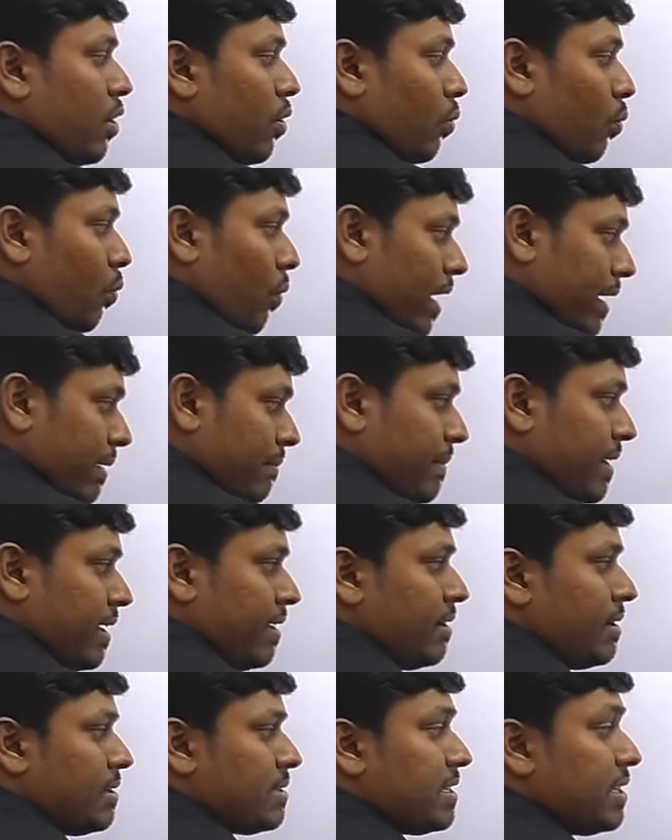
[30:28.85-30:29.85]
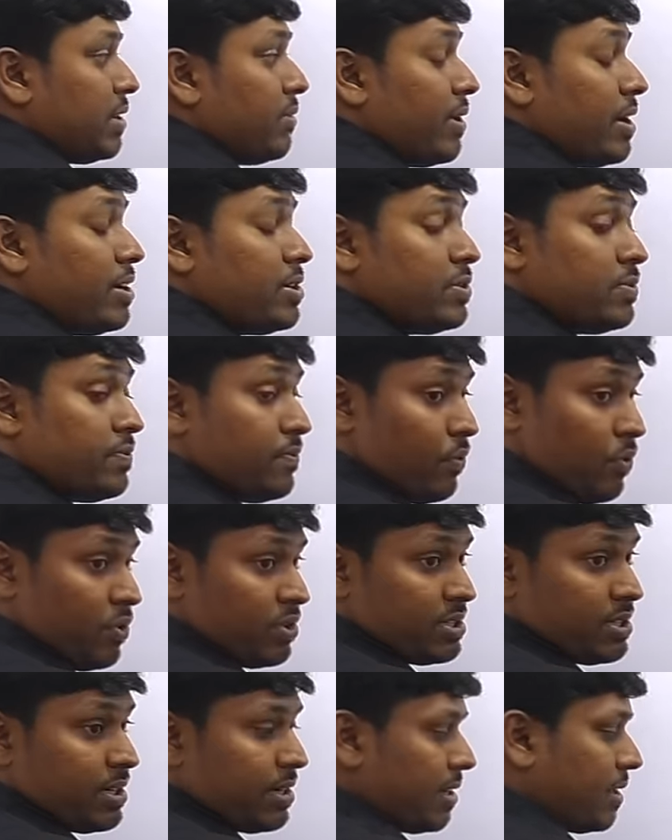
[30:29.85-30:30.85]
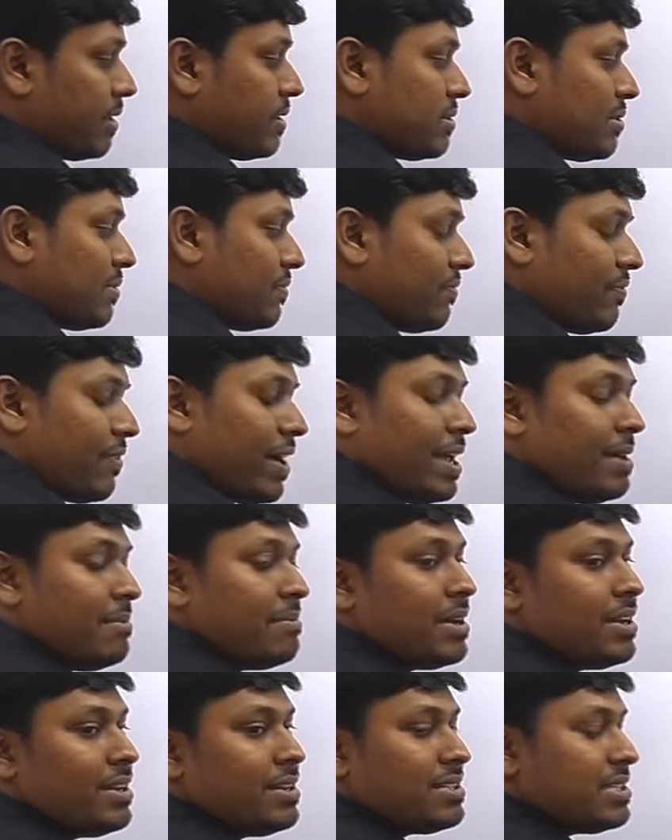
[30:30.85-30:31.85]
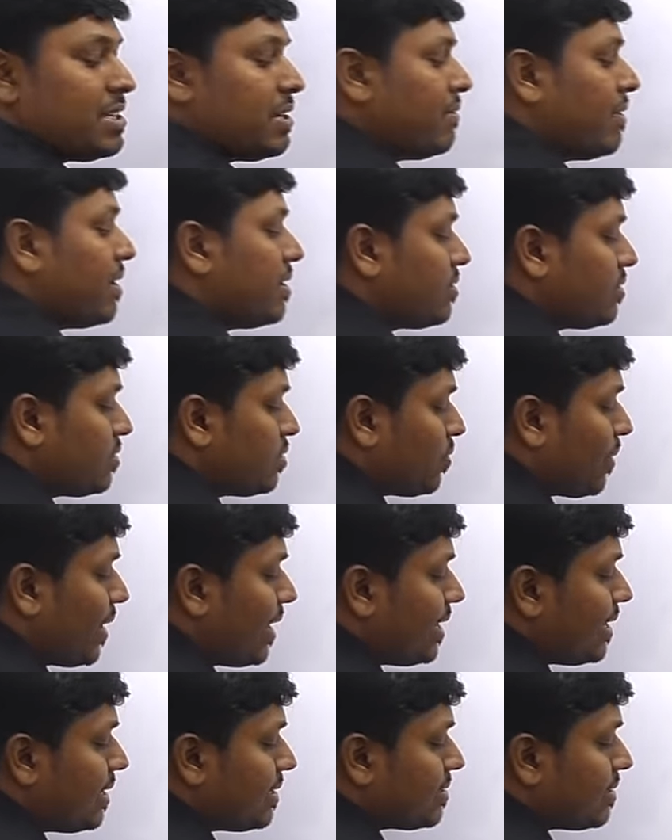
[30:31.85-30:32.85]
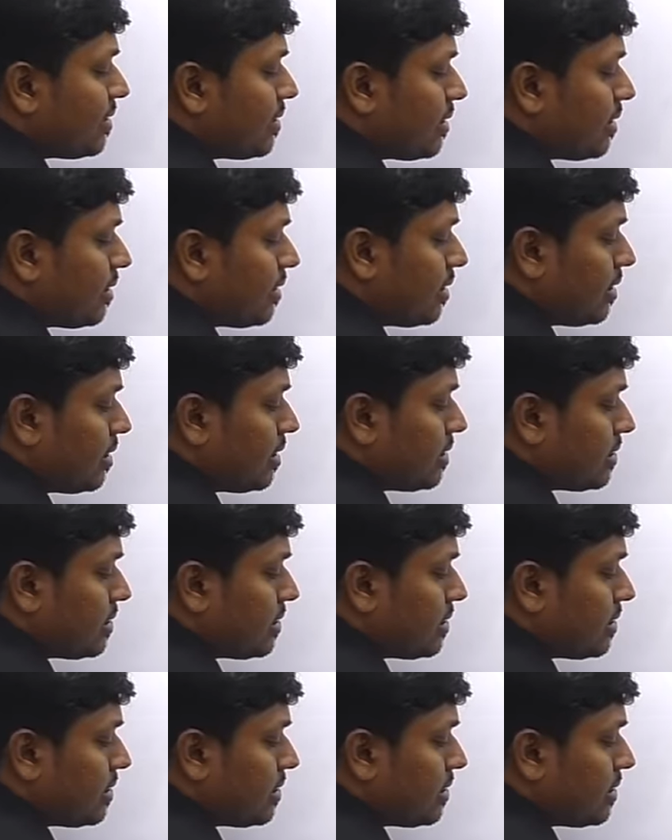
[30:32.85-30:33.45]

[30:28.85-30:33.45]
1 man is equal to 4 children. So 5 men is equal to 20 children.